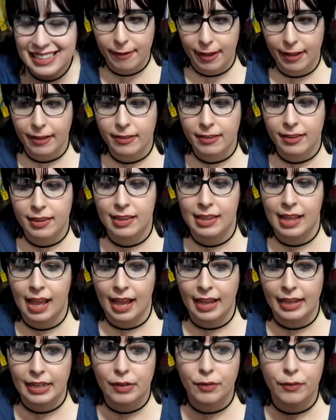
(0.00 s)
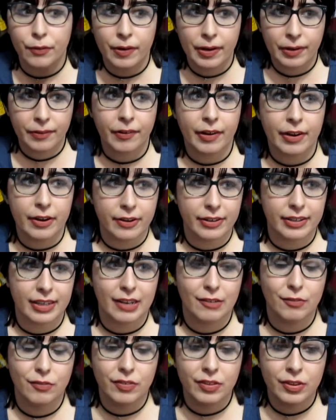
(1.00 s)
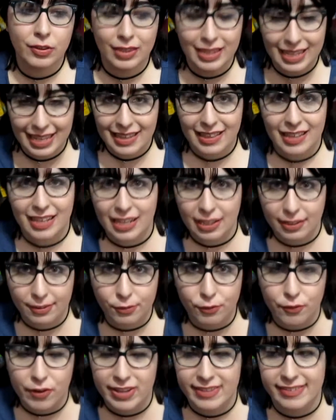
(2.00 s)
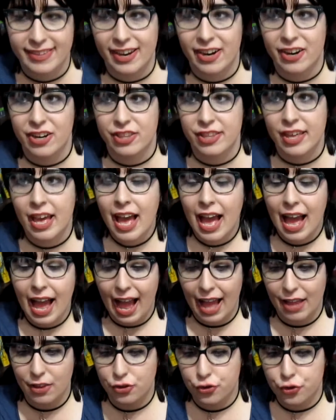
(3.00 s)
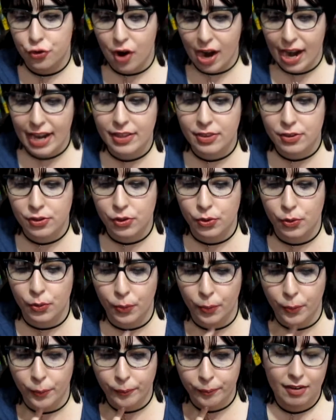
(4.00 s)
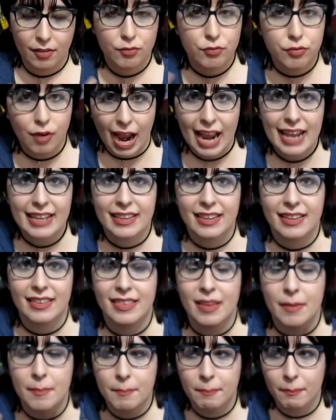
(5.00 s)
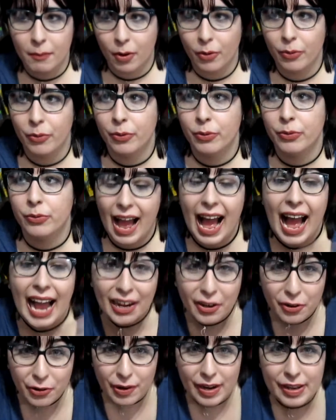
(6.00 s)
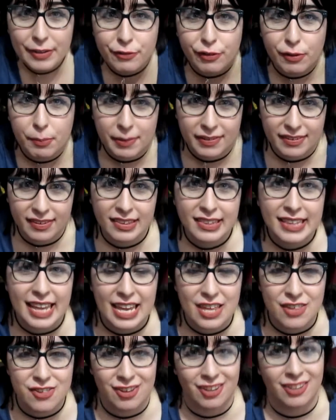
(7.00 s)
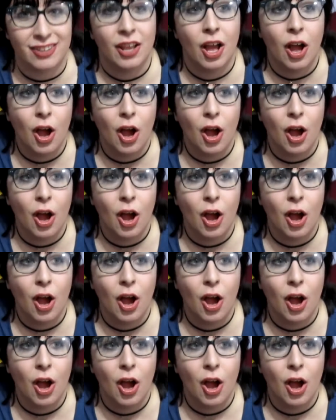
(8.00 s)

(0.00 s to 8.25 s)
Felt like Rick Riordan did his research and tried to write the most accurate representation